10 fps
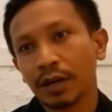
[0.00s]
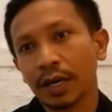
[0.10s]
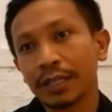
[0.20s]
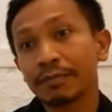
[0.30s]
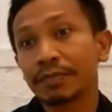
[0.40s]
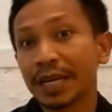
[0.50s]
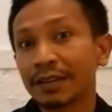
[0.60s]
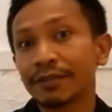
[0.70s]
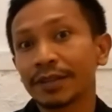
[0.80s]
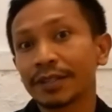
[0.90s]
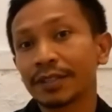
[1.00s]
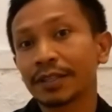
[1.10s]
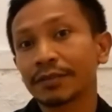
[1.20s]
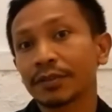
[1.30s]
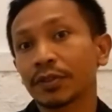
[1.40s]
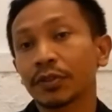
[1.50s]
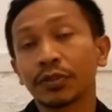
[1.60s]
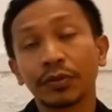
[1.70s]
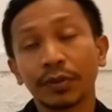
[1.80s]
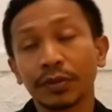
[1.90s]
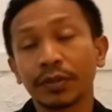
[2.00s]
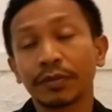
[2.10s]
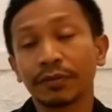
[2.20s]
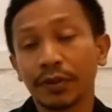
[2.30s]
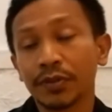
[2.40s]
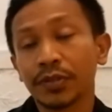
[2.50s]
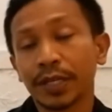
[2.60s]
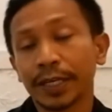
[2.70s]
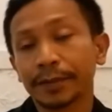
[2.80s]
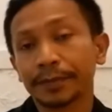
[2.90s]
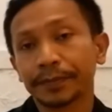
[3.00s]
and benefits of cultural diversity.